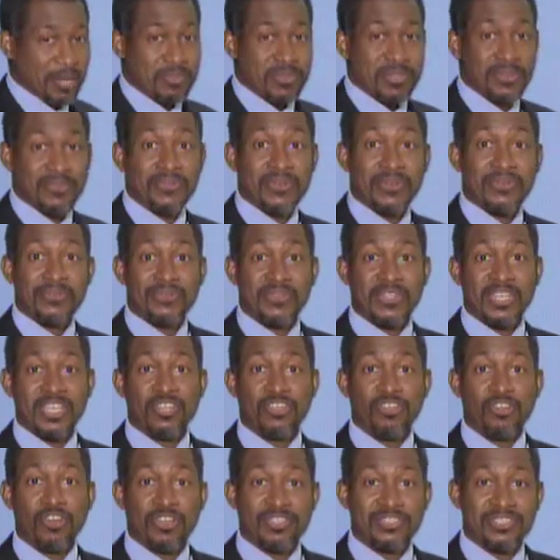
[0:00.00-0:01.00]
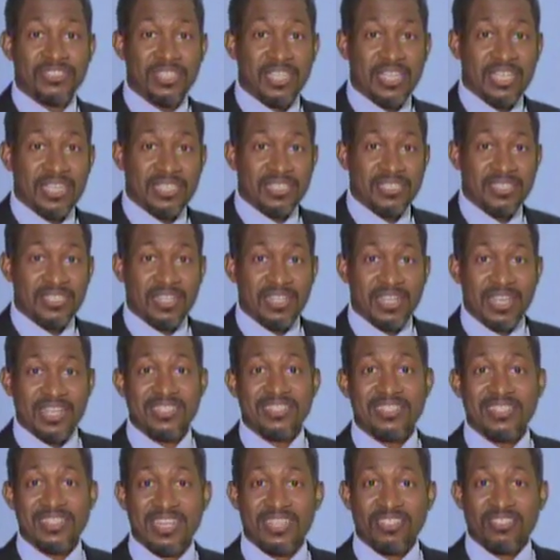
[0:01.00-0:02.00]
to 15 knots. Still a
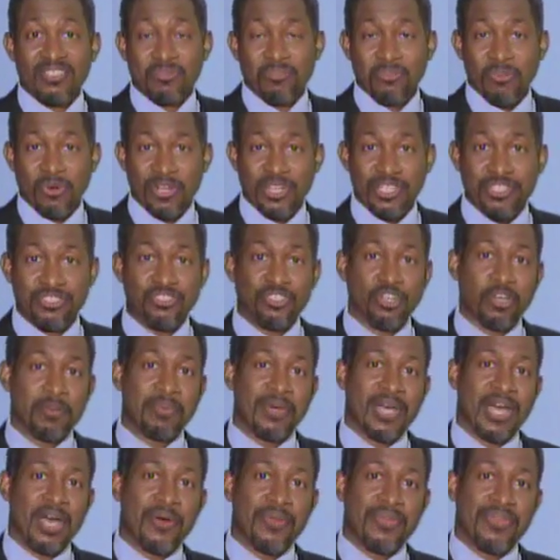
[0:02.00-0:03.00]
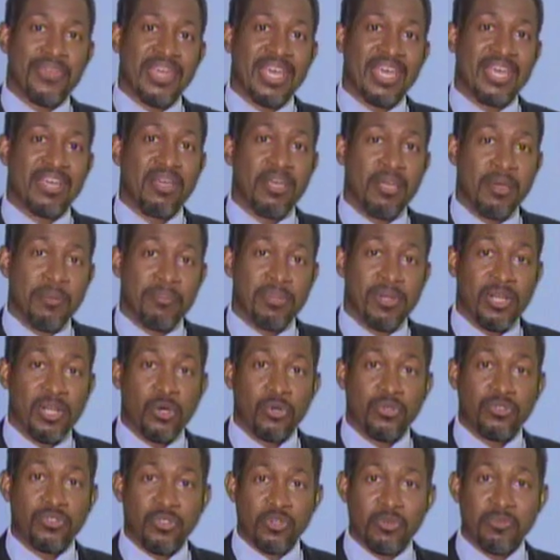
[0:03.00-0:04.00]
slight to moderate chop out there below
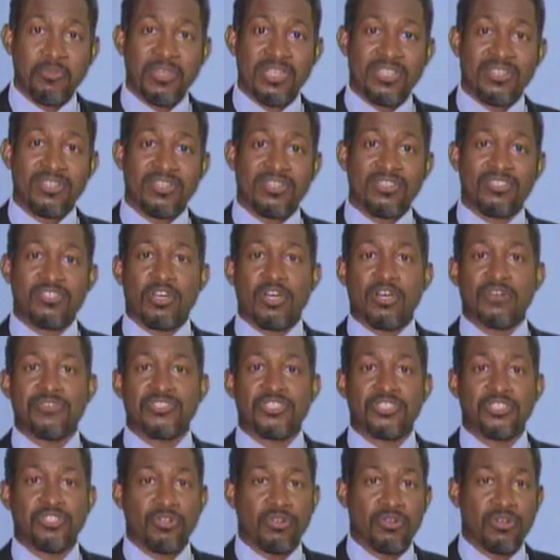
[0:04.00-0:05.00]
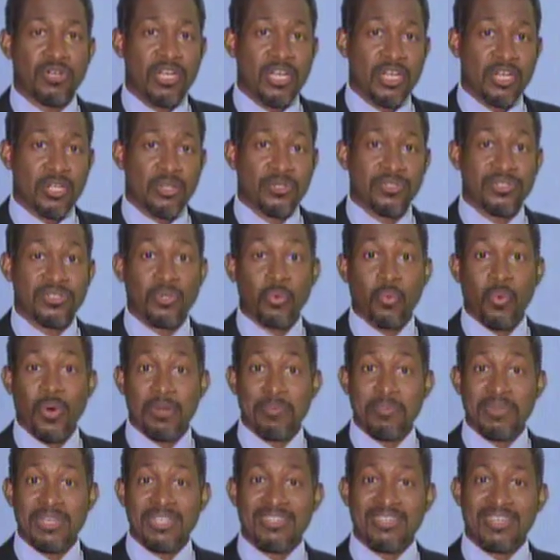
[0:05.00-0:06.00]
2 meters offshore, close to 1
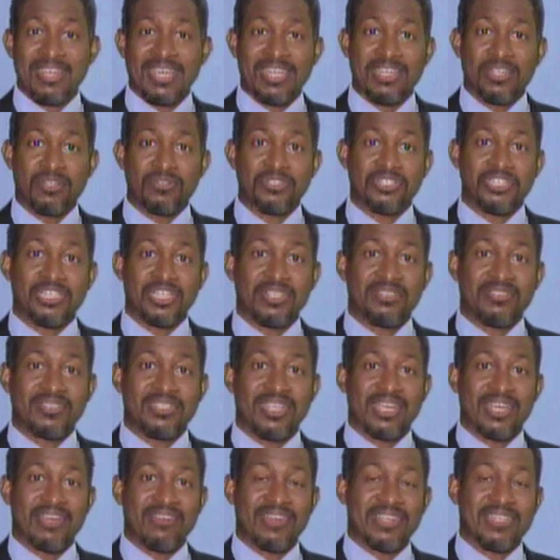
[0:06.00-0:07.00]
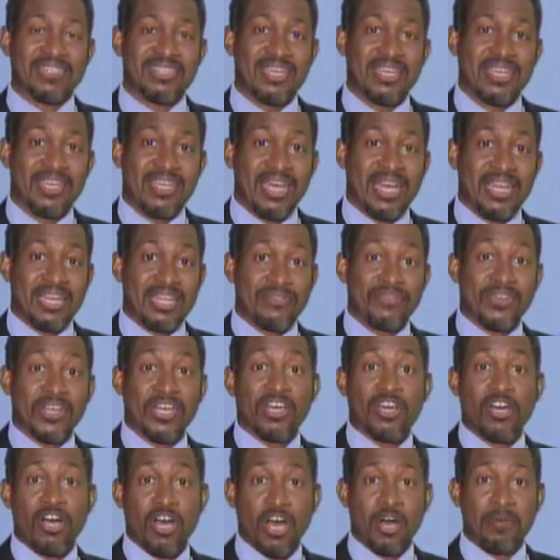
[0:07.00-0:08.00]
meter in those sheltered areas, and even
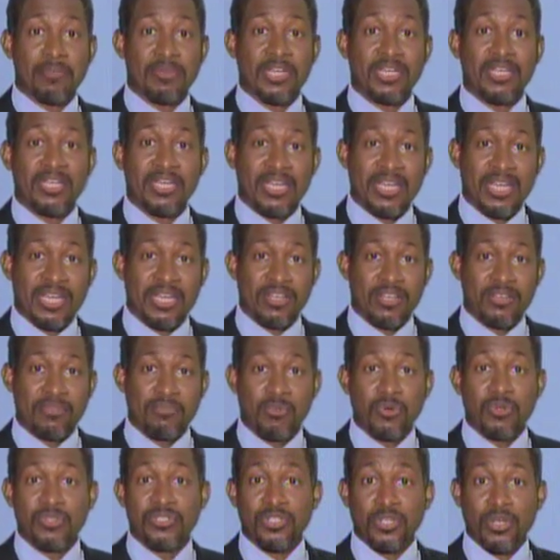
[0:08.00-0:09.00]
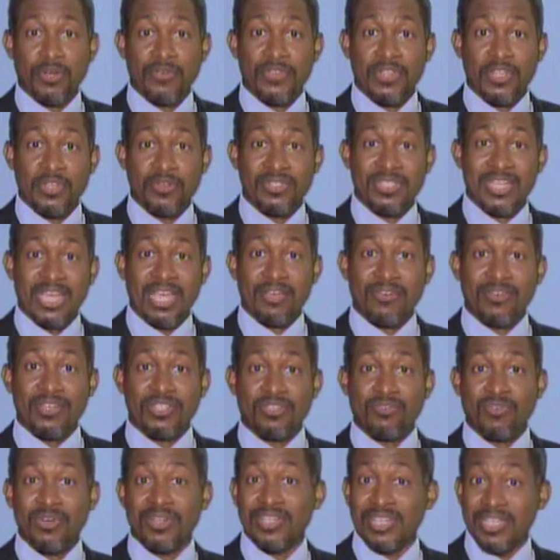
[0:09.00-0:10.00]
calmer in most of those areas
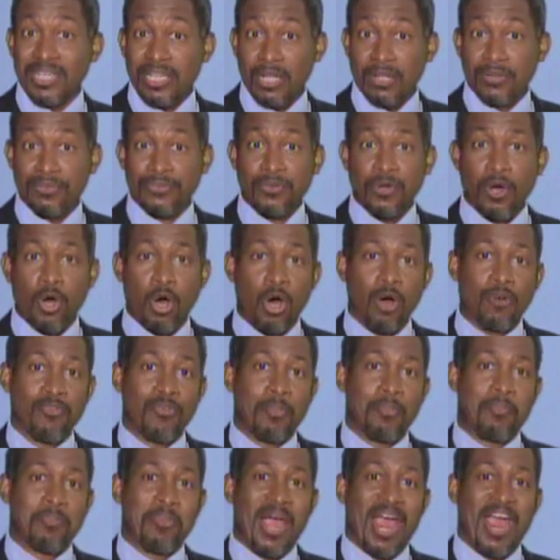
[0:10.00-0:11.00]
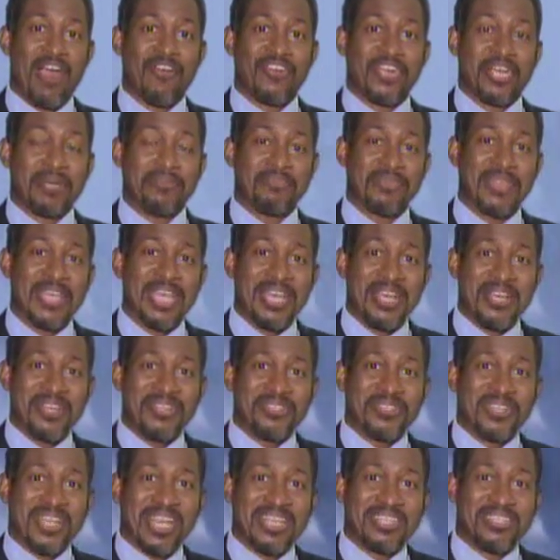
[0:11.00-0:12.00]
around the Gulf of Paria.
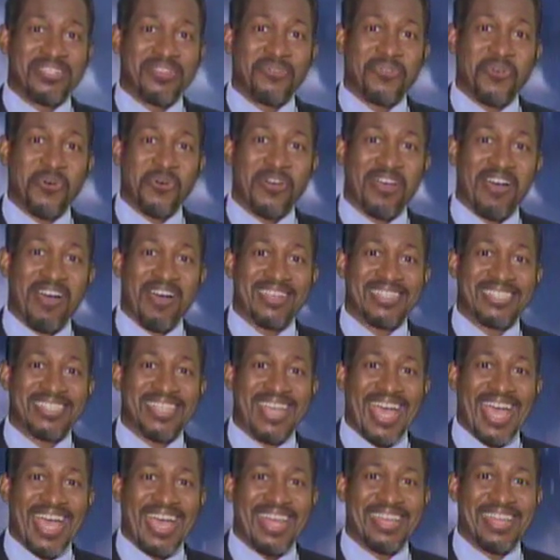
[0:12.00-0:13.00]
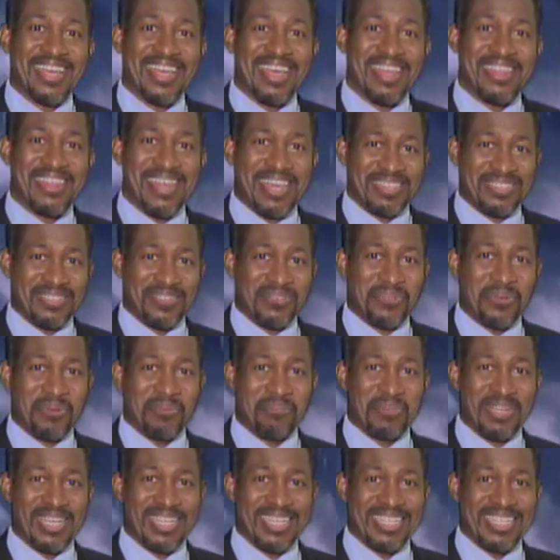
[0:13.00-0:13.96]
So that's your forecast, and that's from me.